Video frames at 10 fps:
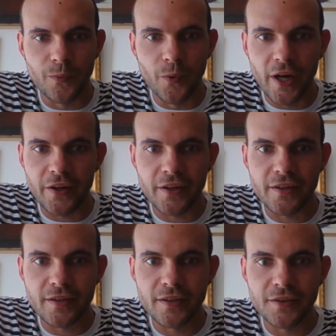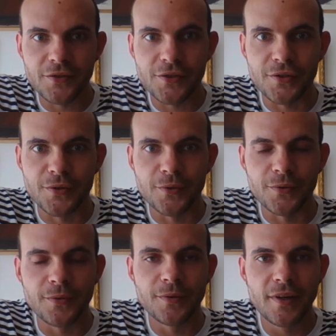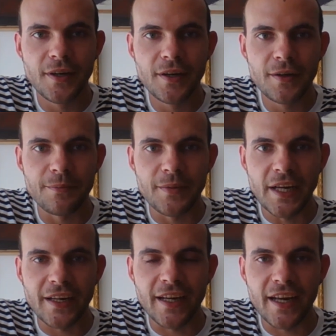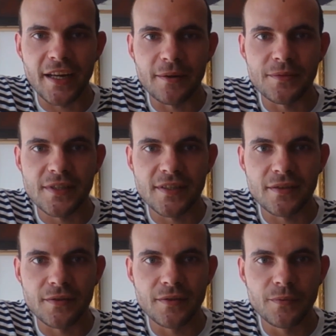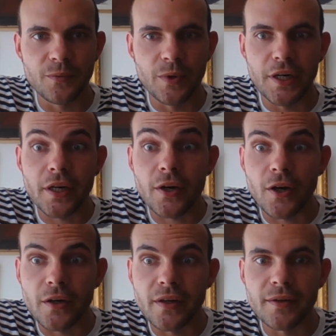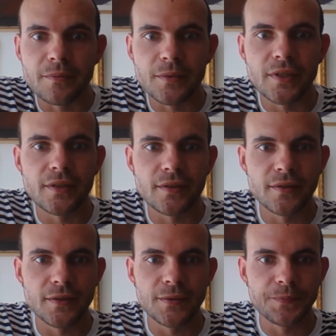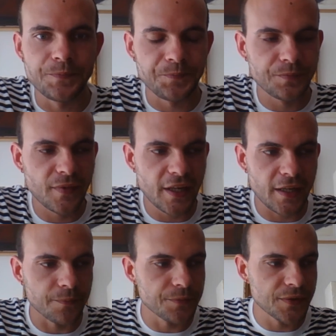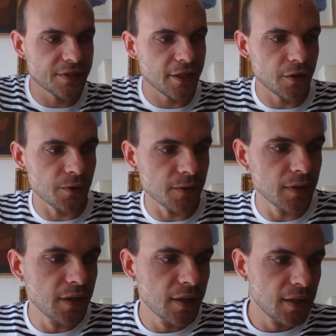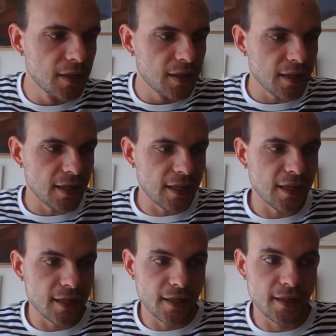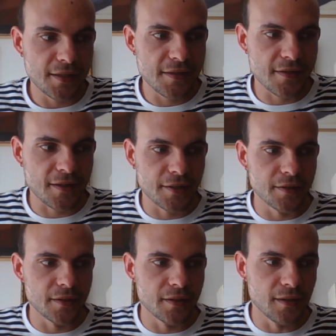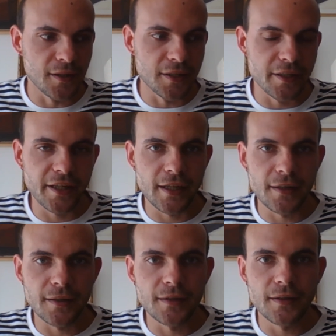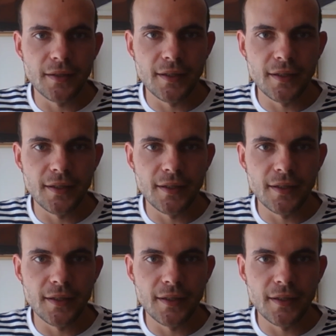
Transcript: wanted to make games and work on them. Yeah, so I started learning